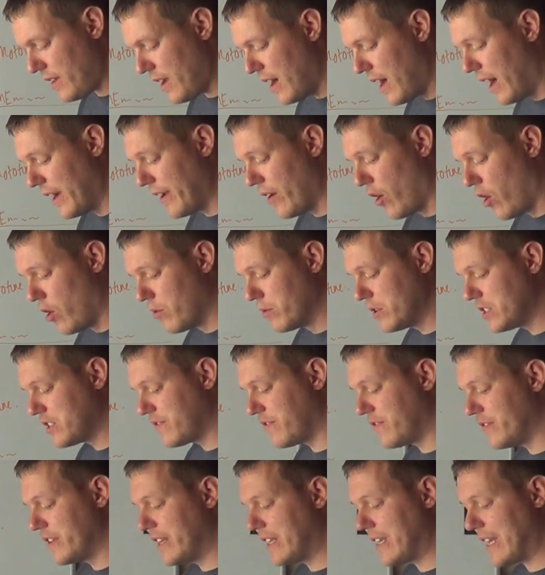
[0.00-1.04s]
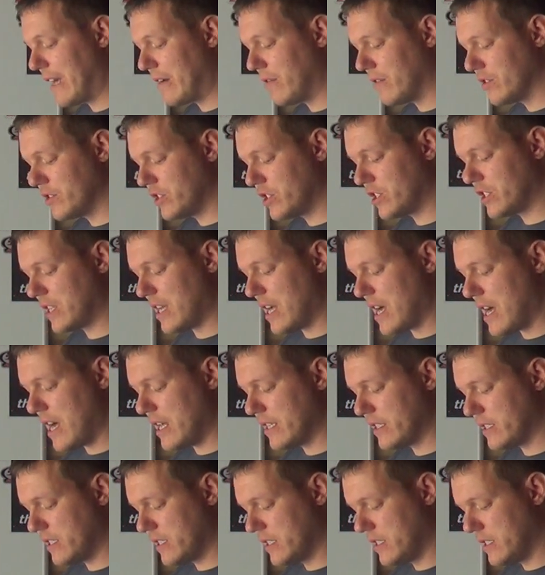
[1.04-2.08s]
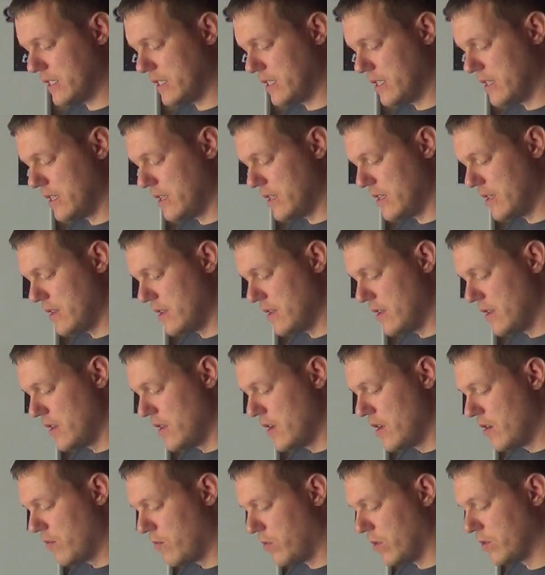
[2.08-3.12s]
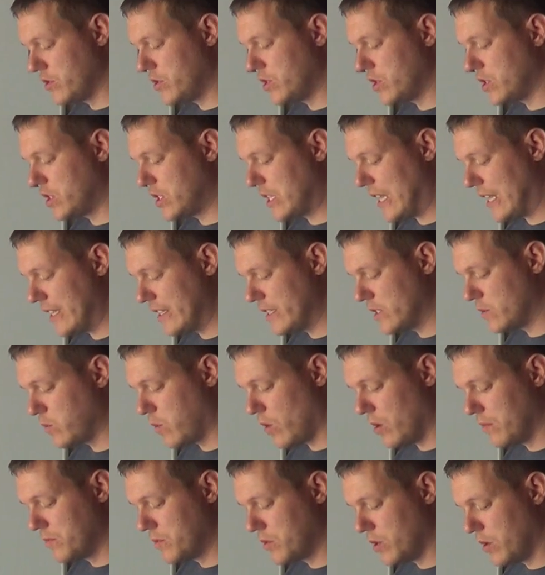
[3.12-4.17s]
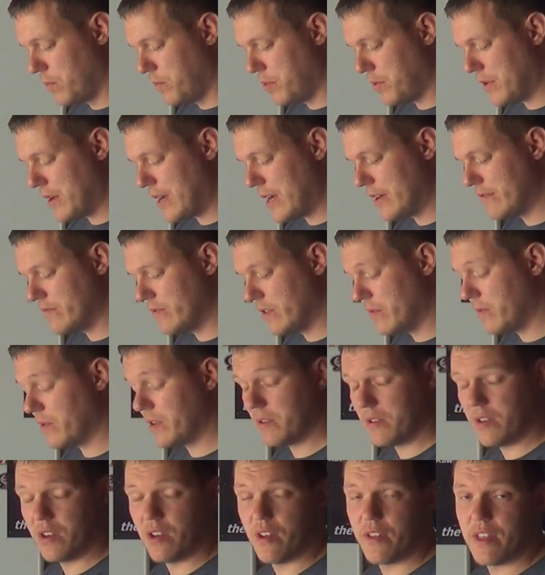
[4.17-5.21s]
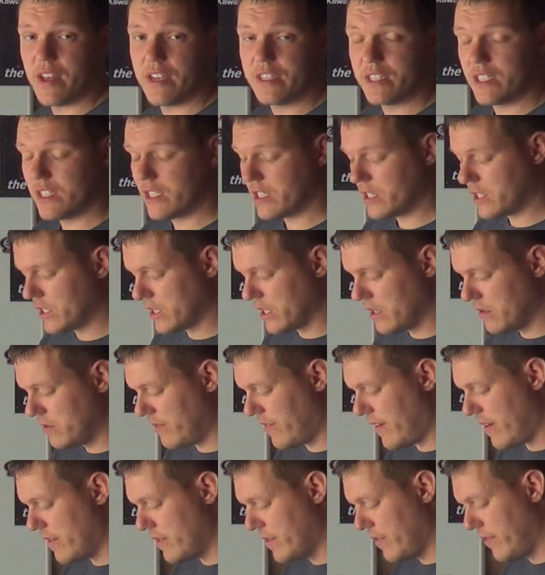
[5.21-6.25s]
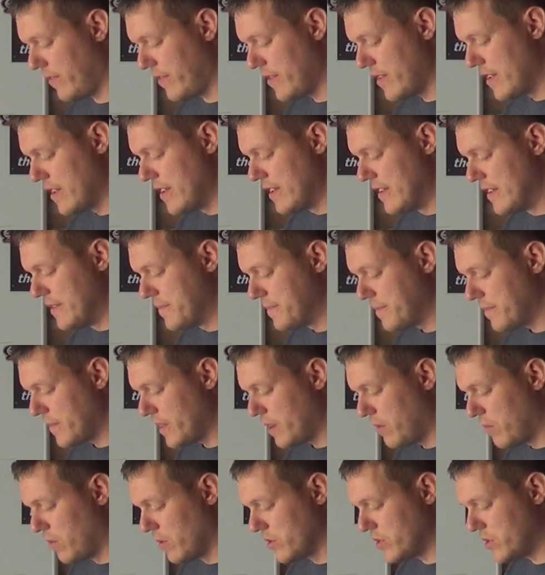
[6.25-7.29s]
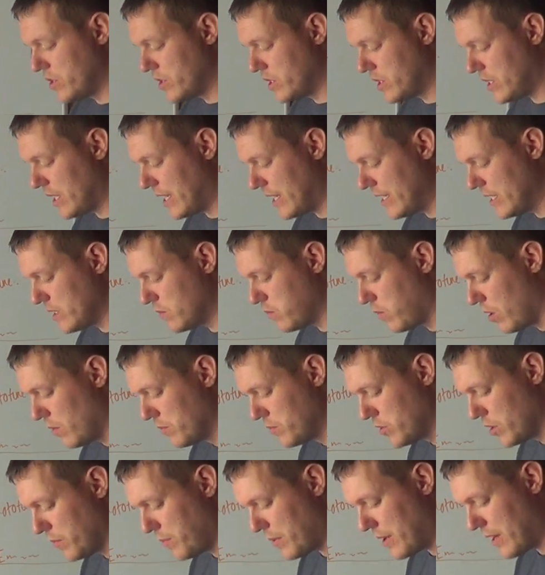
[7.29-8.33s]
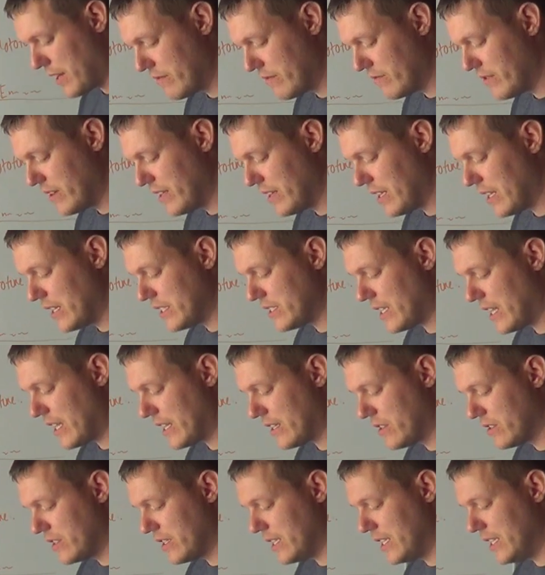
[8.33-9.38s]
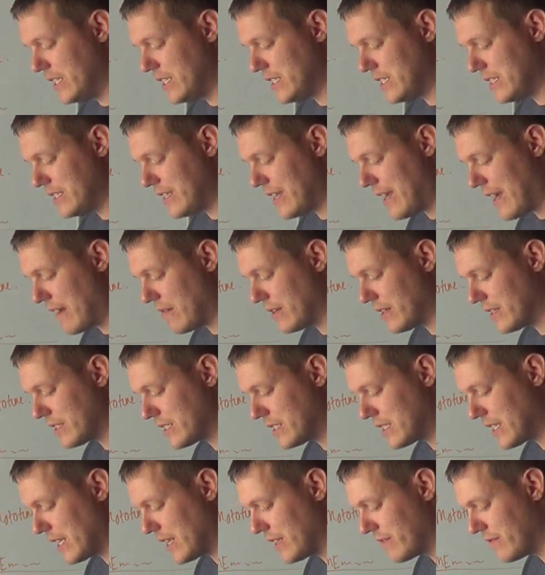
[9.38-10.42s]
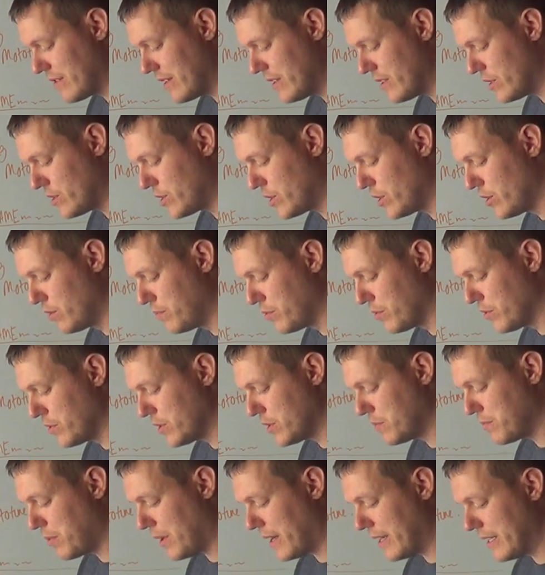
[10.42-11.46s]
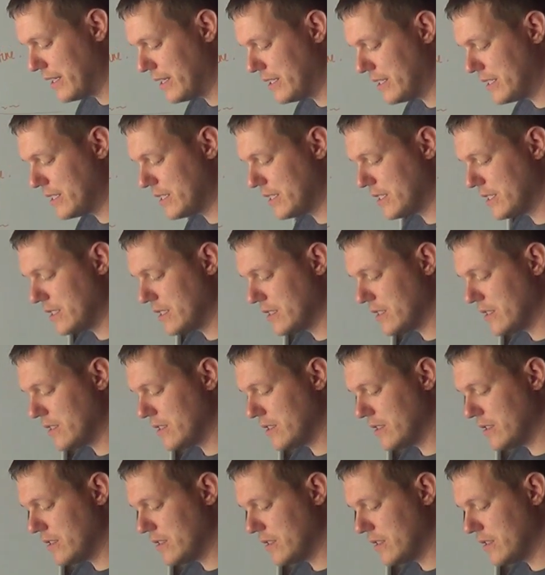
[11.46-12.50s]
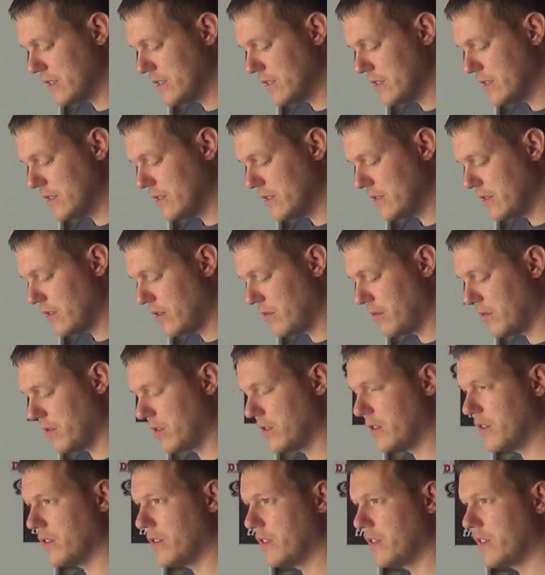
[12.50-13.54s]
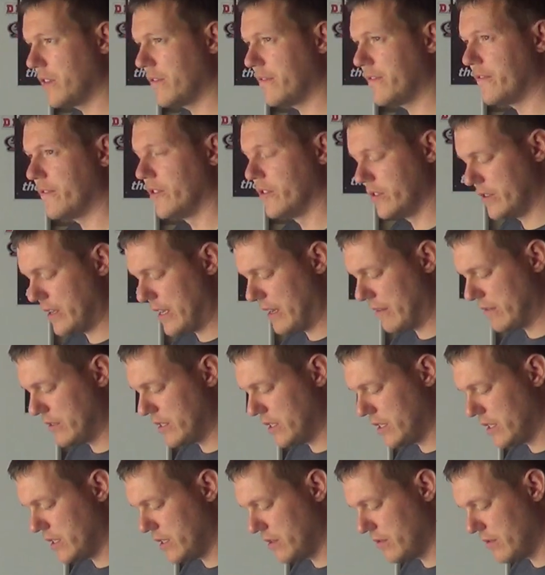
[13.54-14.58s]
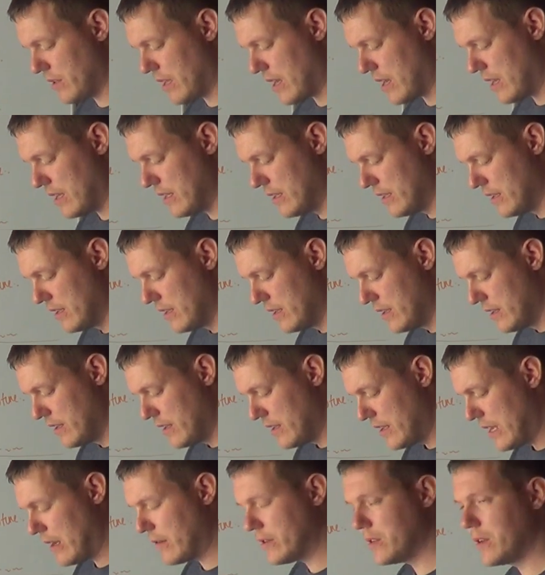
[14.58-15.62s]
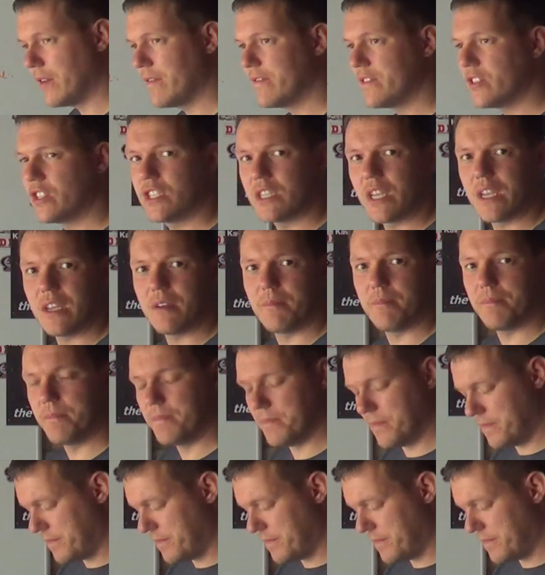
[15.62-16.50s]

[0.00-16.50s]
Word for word: I always freak out on starts. Once the tyres warmed up, I you know there's his excuse, fair enough. Once the tyres warmed up, realised I could easily out accelerate the two brothers' bikes who were at the front. How did you do that? How did you even see them?